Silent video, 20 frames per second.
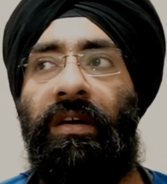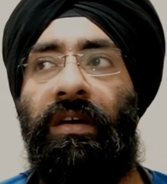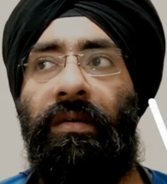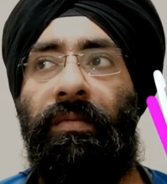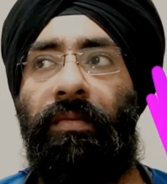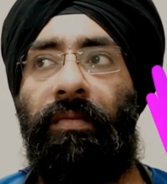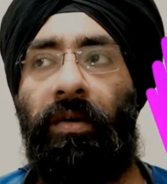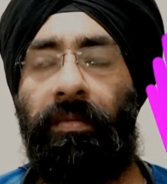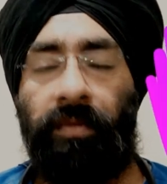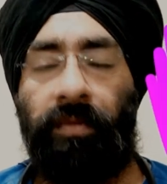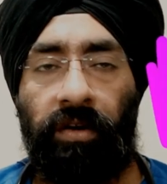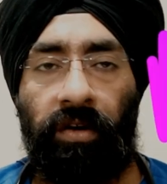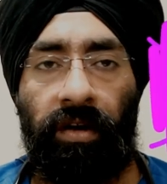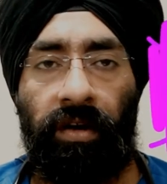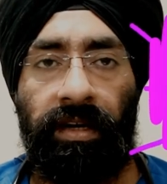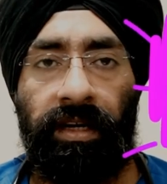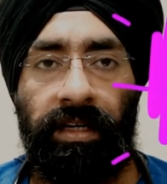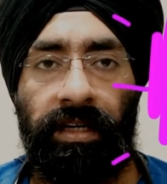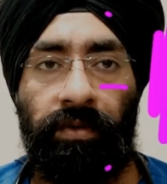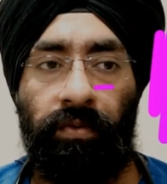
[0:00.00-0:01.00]
proper
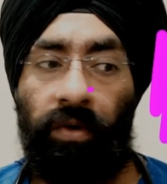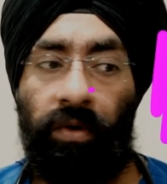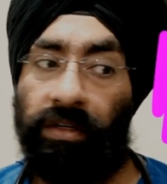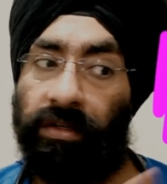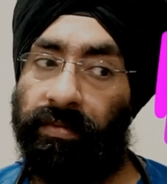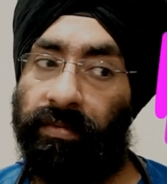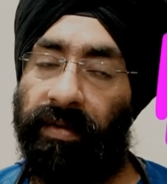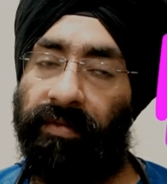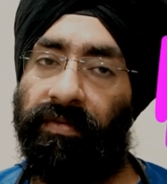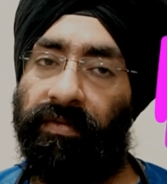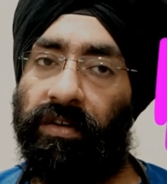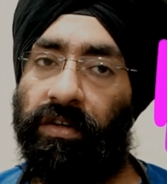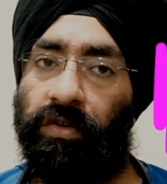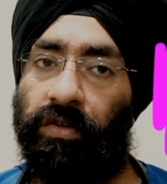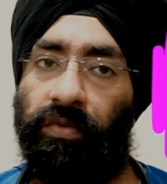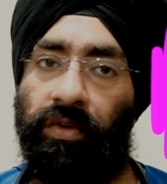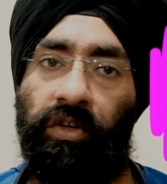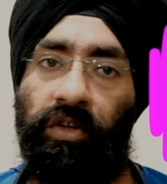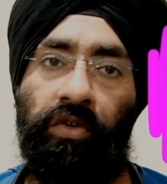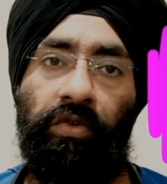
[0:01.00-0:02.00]
knowledge. Watch my
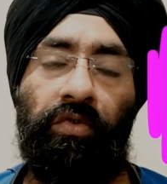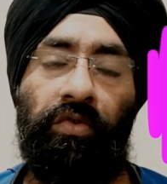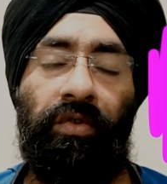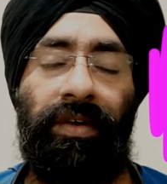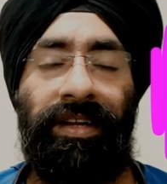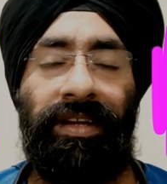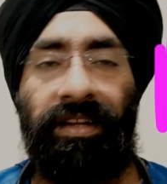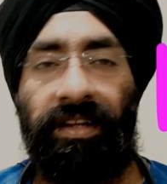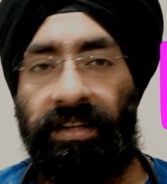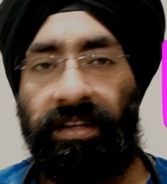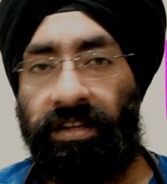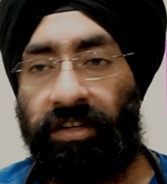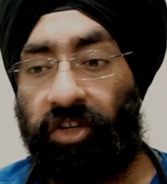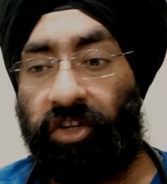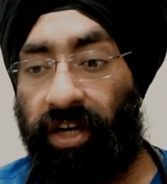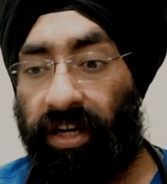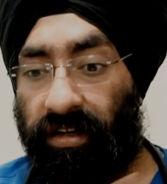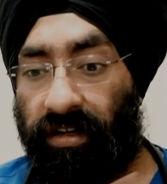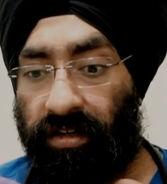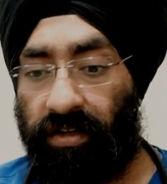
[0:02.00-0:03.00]
first video and then
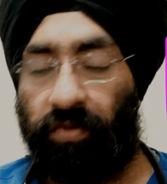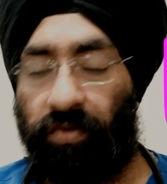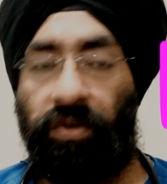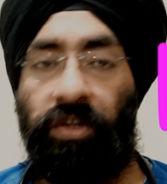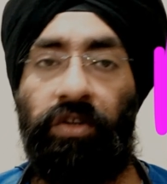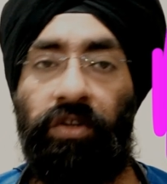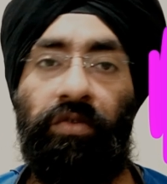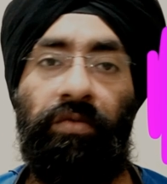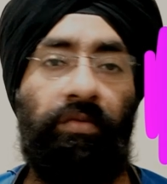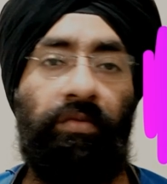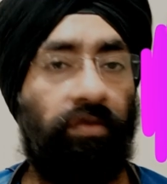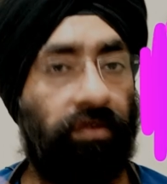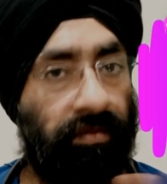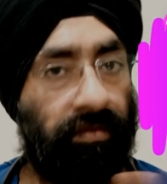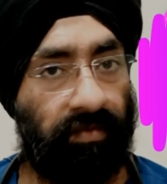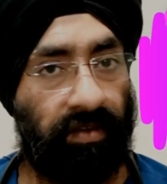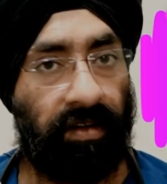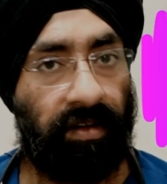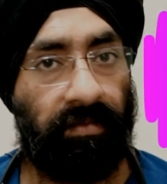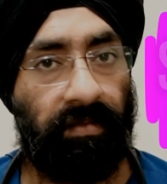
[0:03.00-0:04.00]
share this video, both
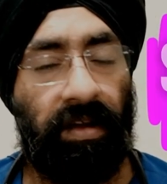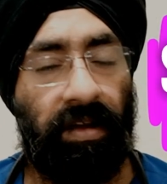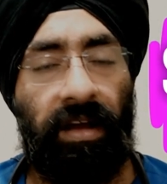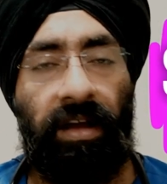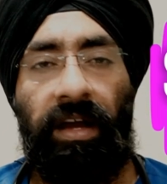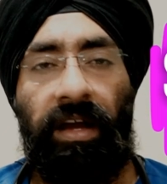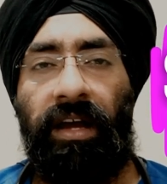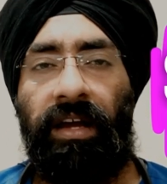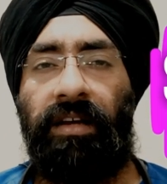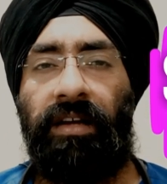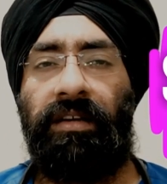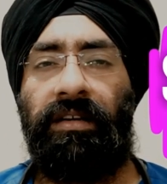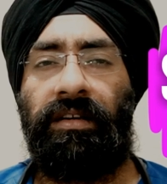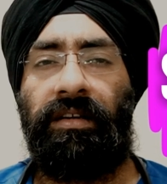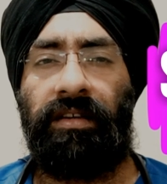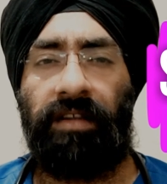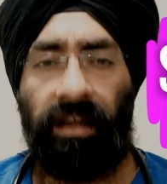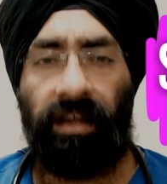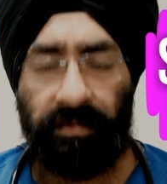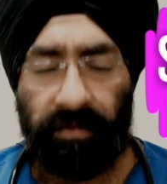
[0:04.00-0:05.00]
of them,
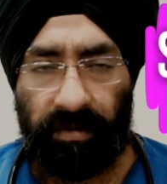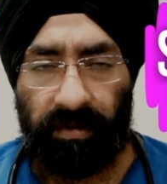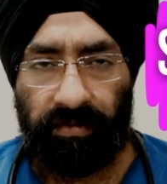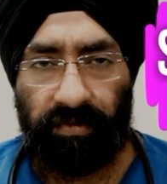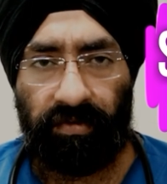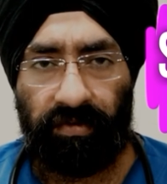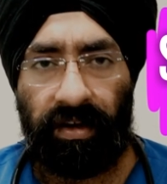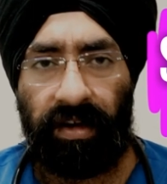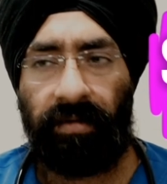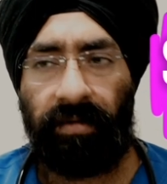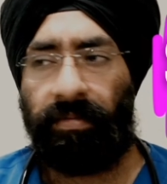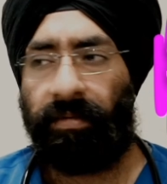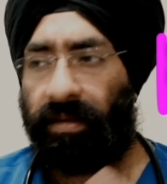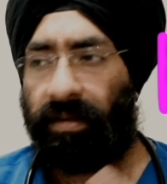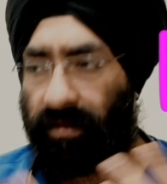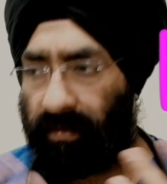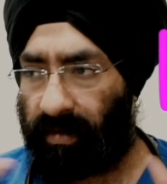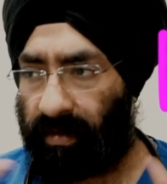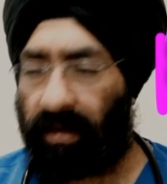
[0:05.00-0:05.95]
and keep subscribed,